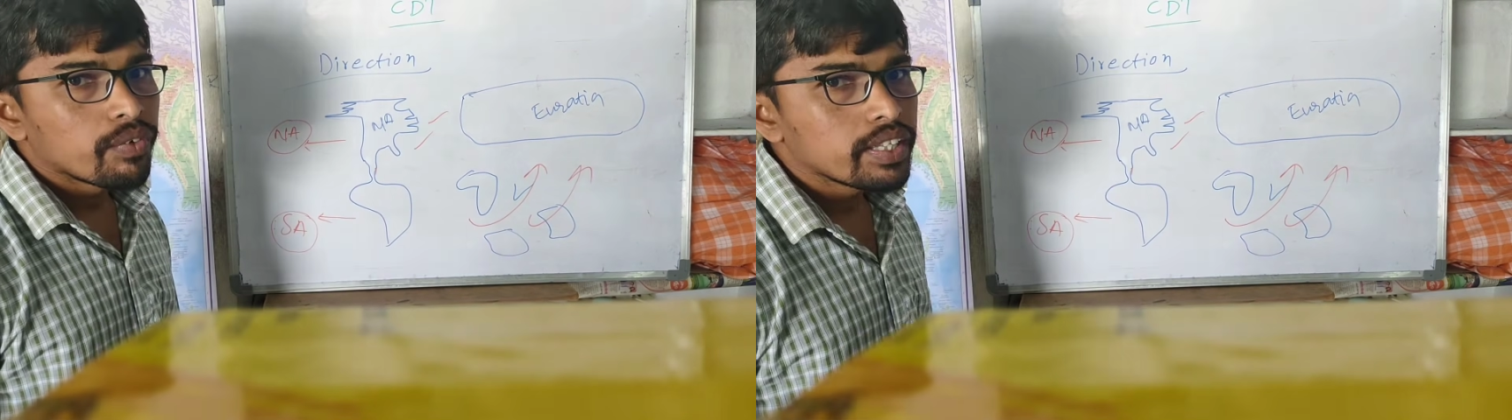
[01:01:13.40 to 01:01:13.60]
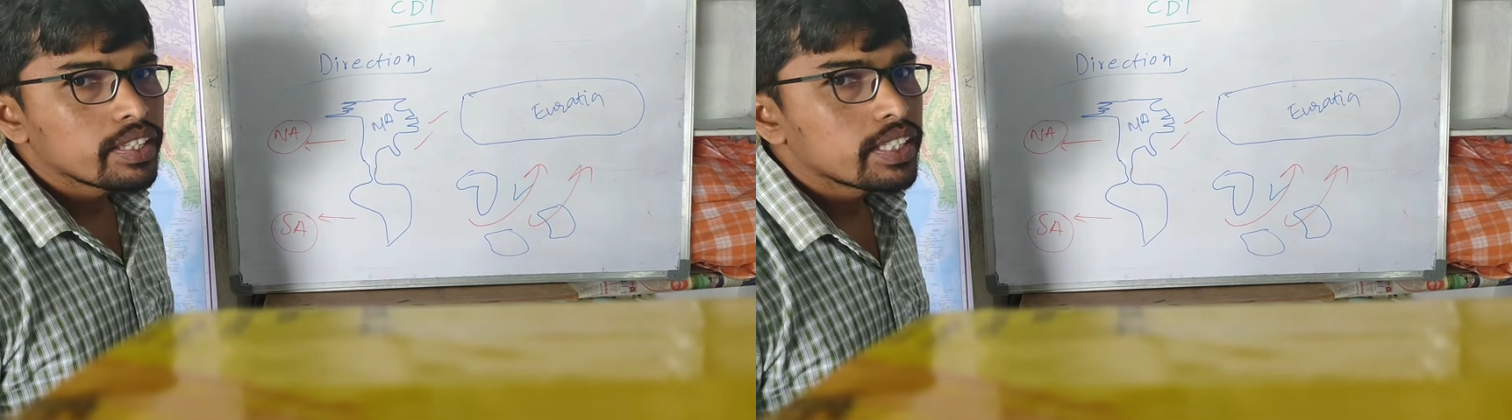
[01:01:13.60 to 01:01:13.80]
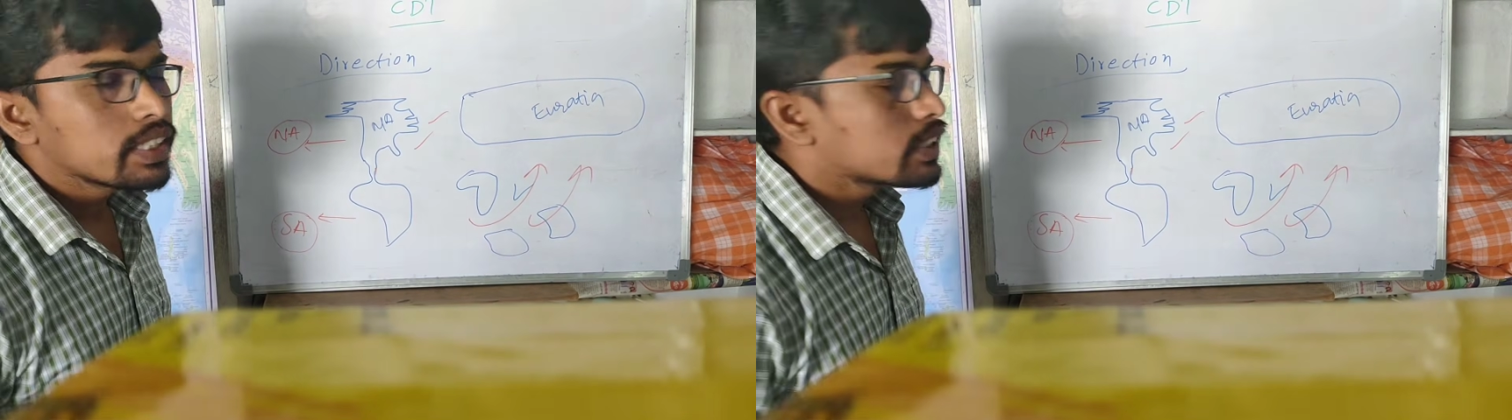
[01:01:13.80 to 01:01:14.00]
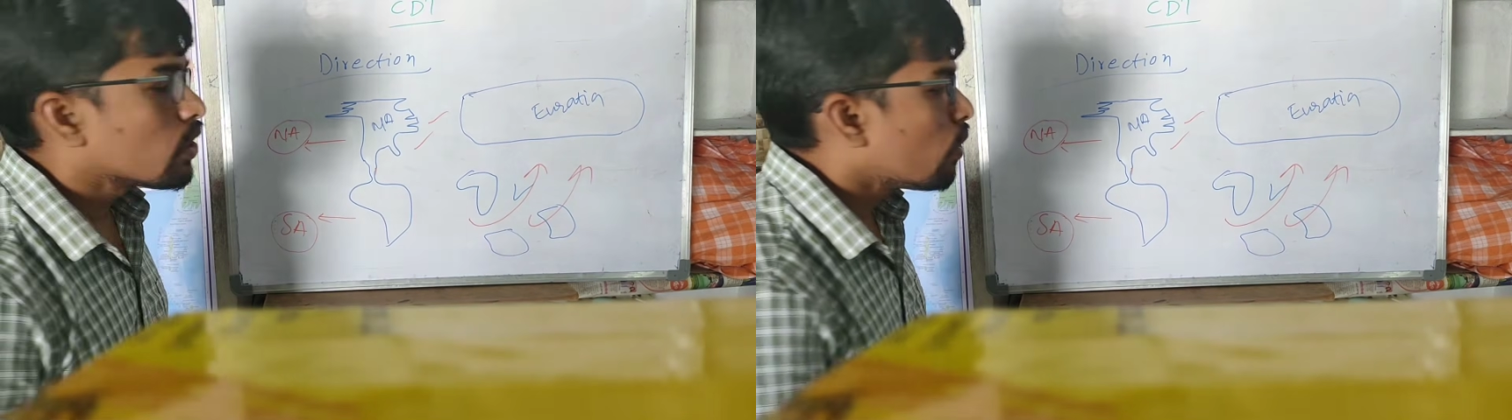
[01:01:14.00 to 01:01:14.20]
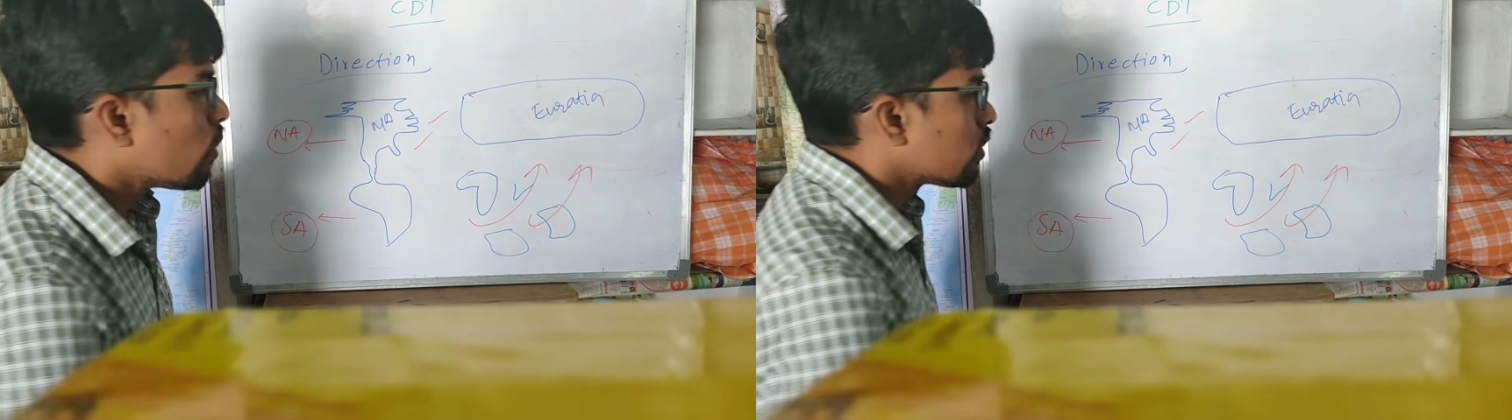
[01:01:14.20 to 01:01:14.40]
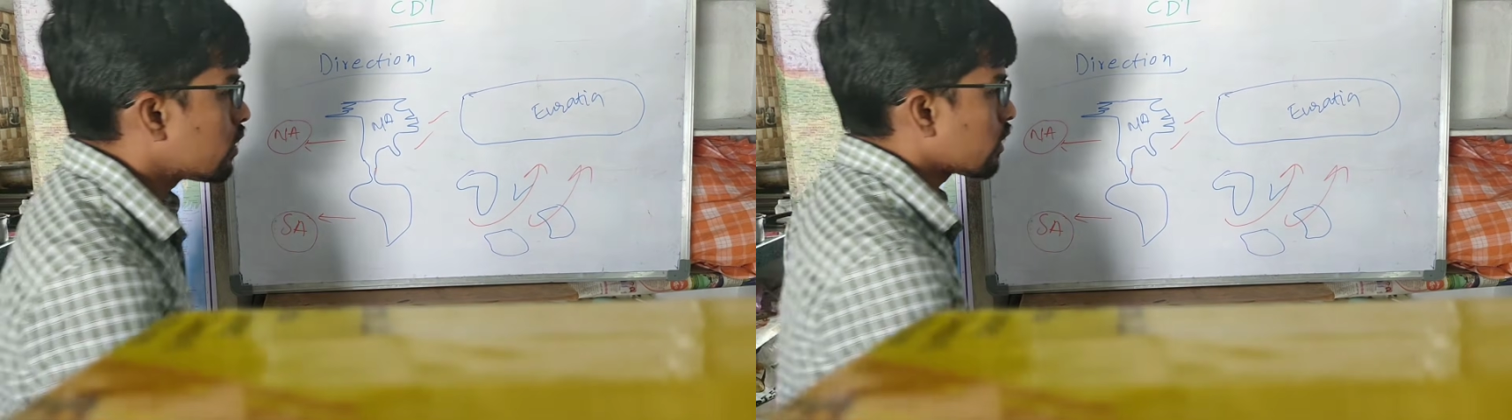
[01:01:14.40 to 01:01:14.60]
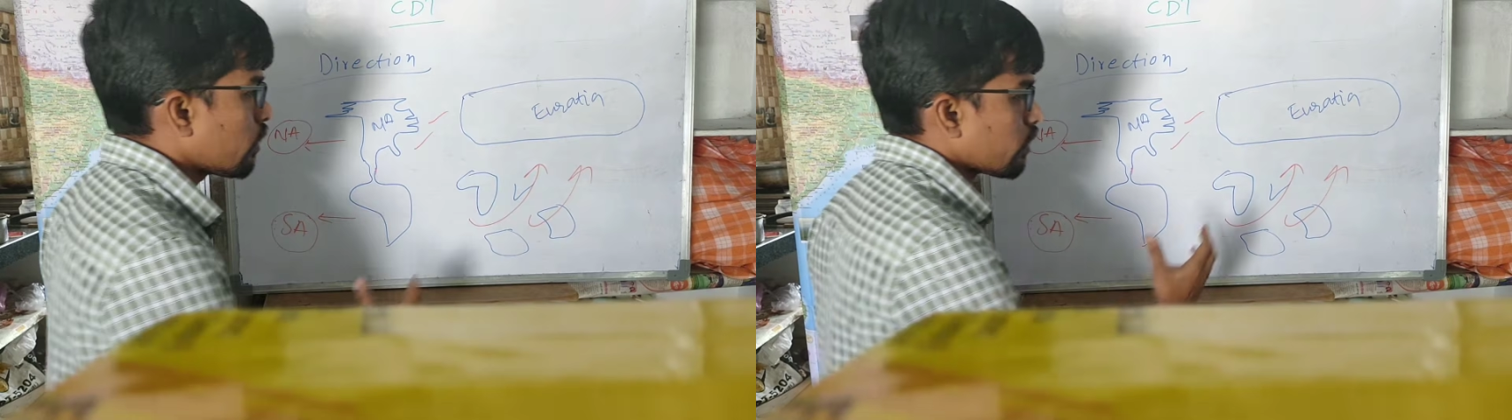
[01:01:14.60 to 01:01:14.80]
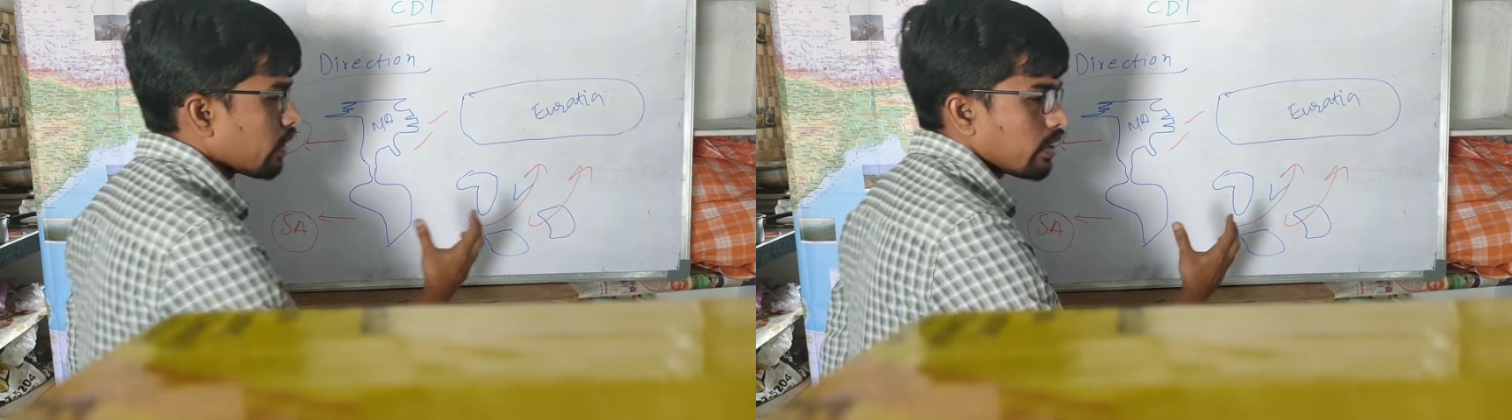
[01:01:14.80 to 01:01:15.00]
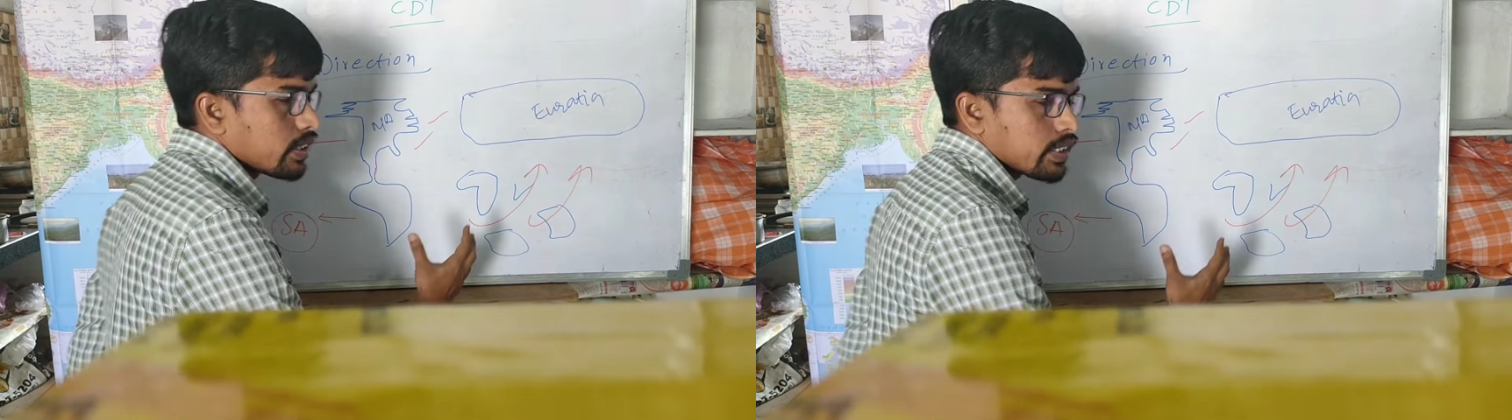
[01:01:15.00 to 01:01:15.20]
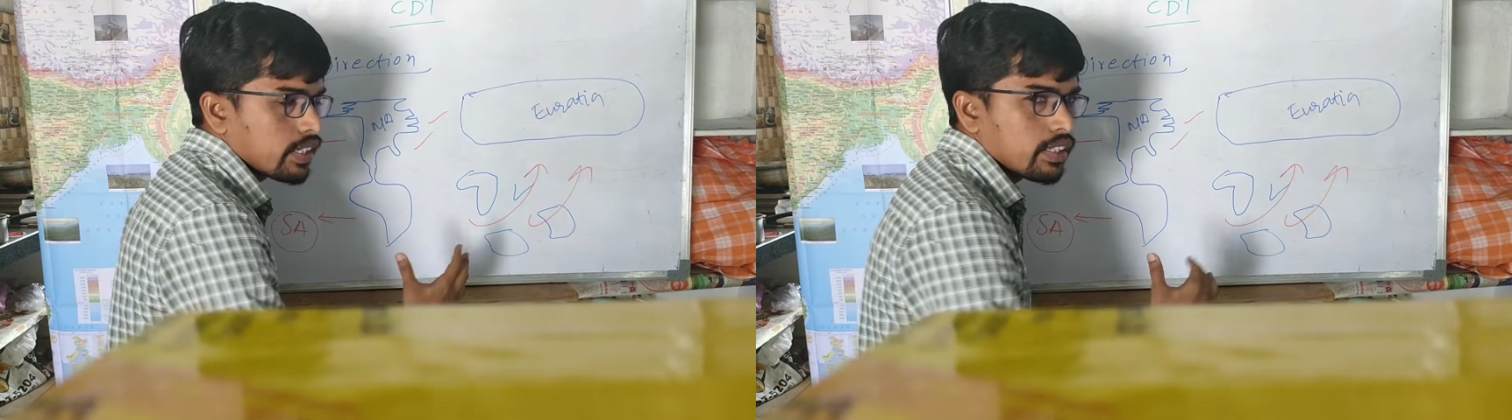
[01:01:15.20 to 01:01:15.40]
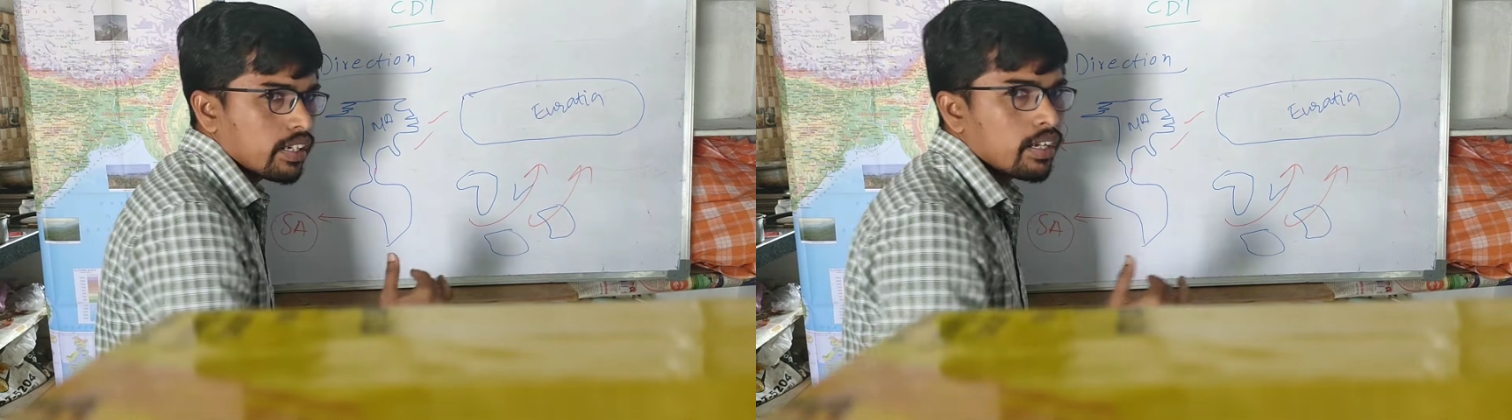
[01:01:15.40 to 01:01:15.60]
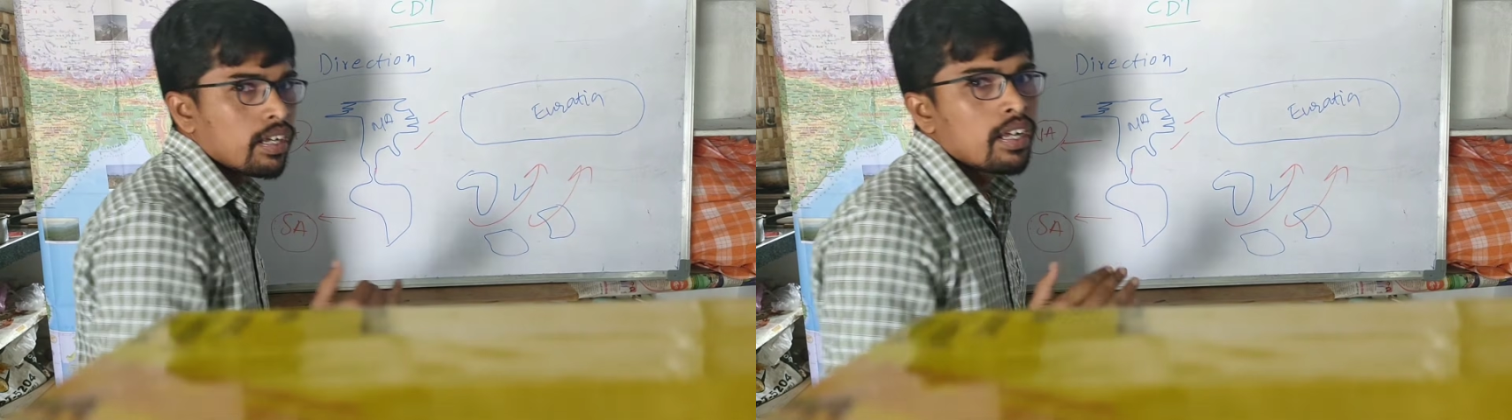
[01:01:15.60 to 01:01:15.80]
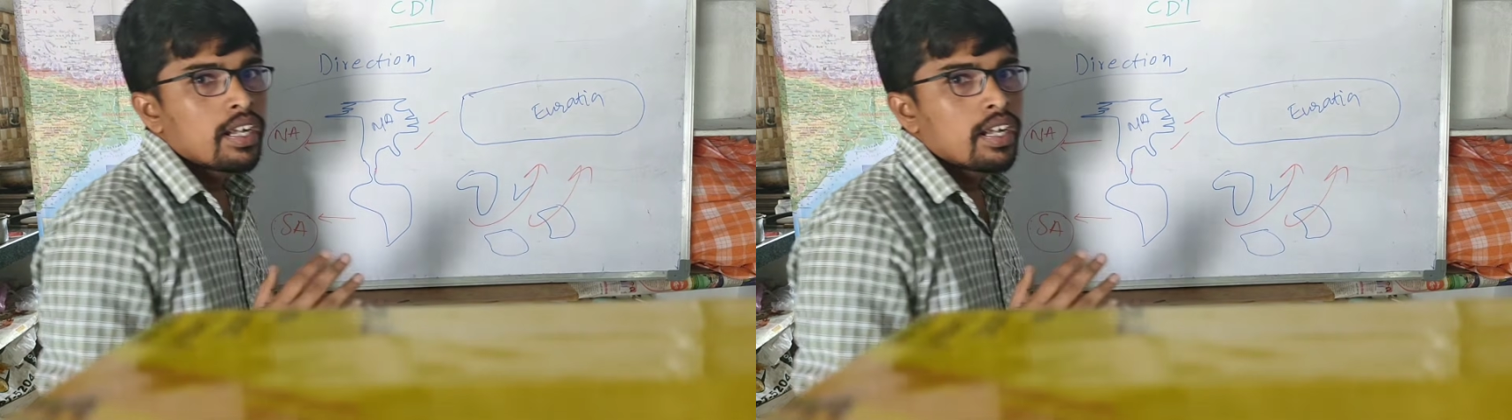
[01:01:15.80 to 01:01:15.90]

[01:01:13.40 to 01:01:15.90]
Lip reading: when these all the continents are